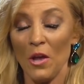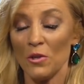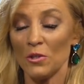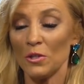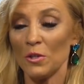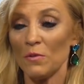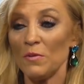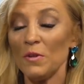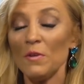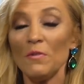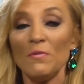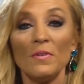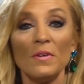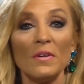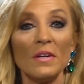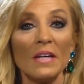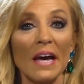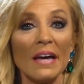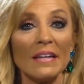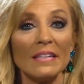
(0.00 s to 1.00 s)
So if you
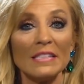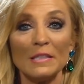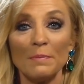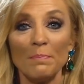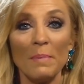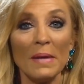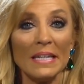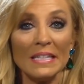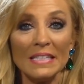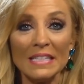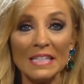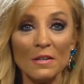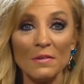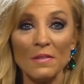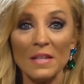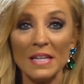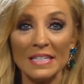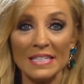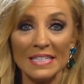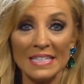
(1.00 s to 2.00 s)
feel God is speaking to you
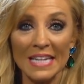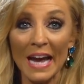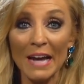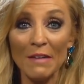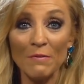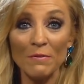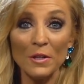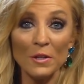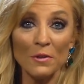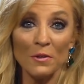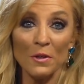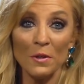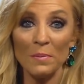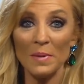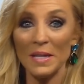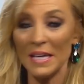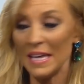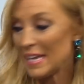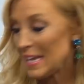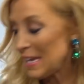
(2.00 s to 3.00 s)
that it's time for your new
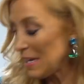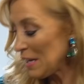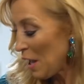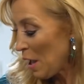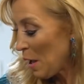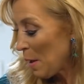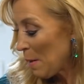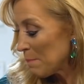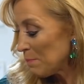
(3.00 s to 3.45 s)
beginning,